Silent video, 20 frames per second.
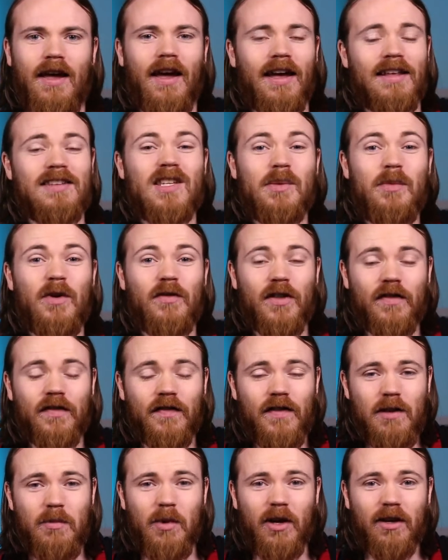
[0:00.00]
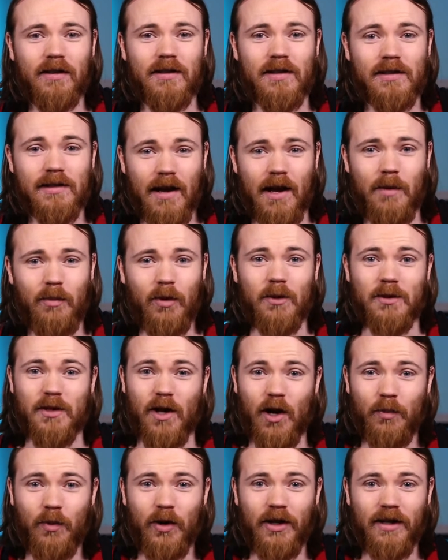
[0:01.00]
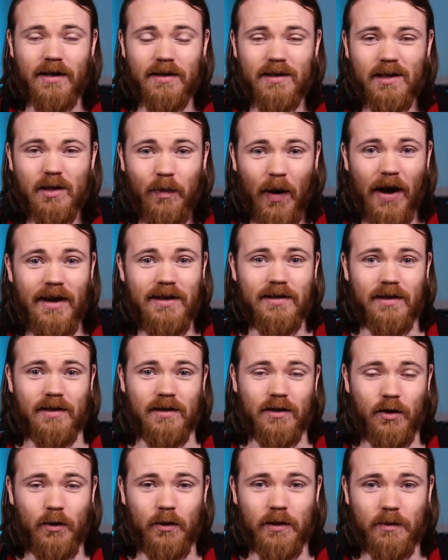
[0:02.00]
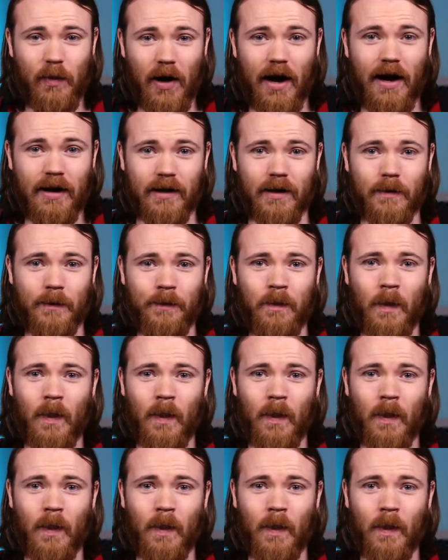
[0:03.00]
And some of the female disciples are bringing spices to his body.